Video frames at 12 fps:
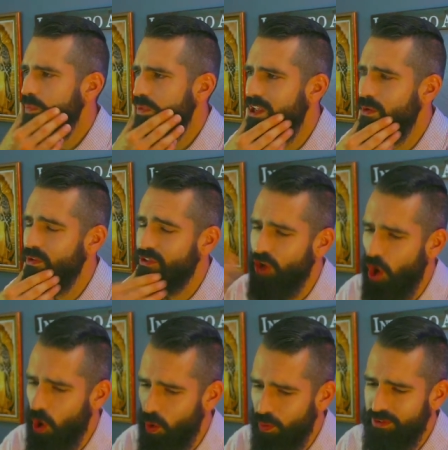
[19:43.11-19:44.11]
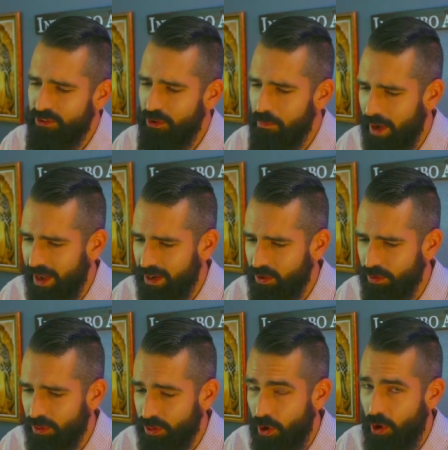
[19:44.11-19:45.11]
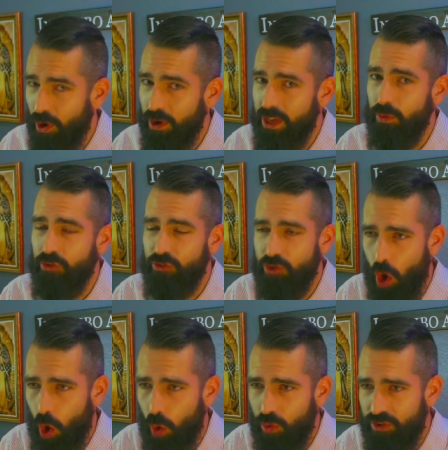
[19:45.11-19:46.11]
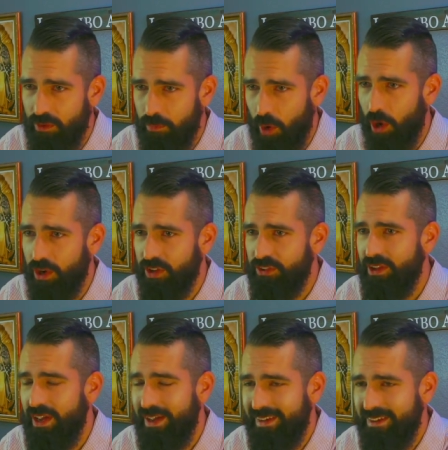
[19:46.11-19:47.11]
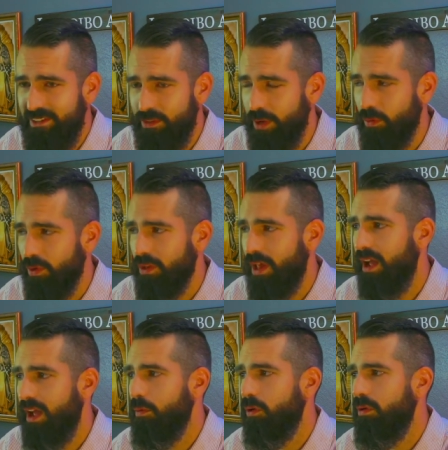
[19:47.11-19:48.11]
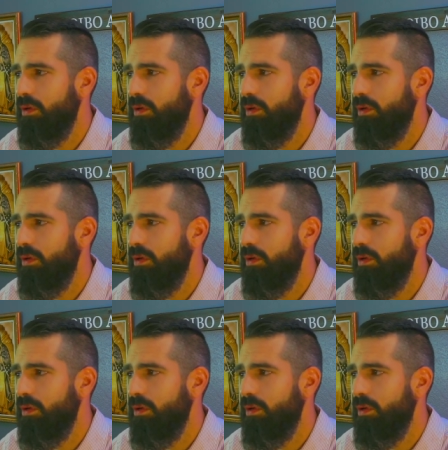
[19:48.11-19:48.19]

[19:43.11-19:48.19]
He was known to Michael III. He was known to Bardas to be reliable.